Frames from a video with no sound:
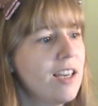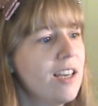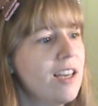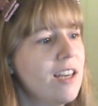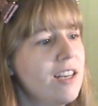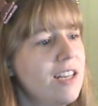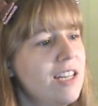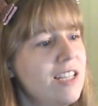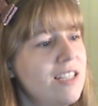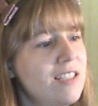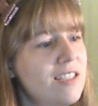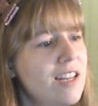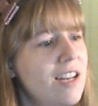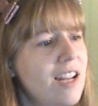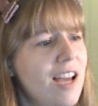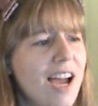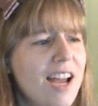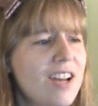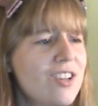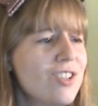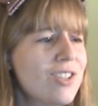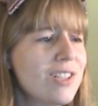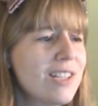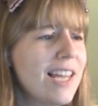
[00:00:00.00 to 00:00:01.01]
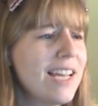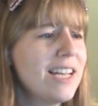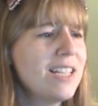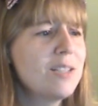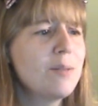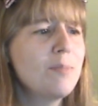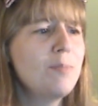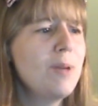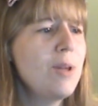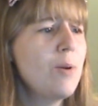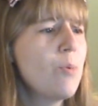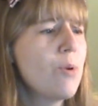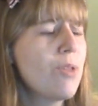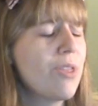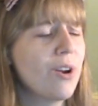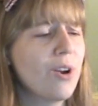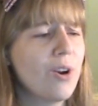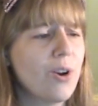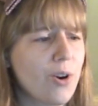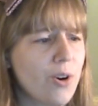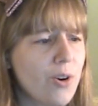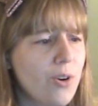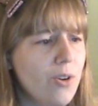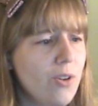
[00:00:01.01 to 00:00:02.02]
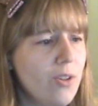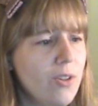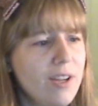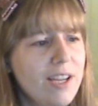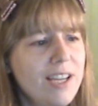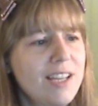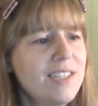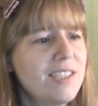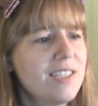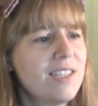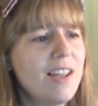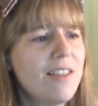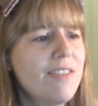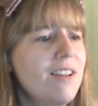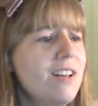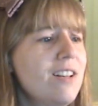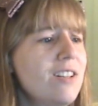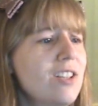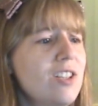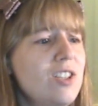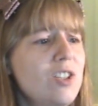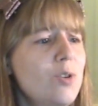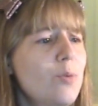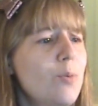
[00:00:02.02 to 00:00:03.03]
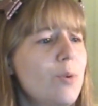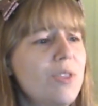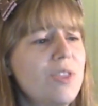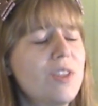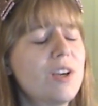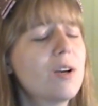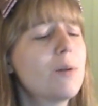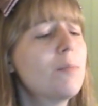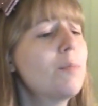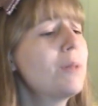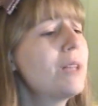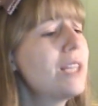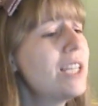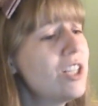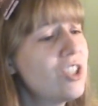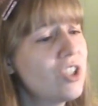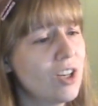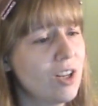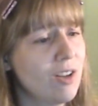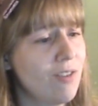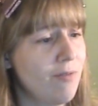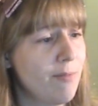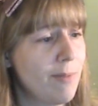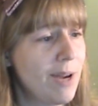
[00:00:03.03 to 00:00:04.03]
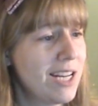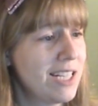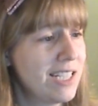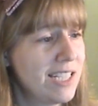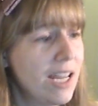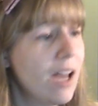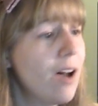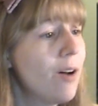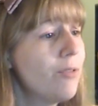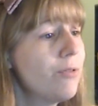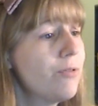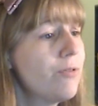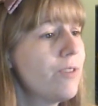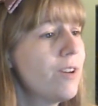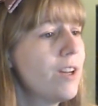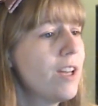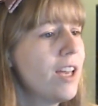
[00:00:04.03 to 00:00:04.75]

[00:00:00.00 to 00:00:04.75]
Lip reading: And he said, "I just like to be with a girl. It's nothing to do with the completion of myself."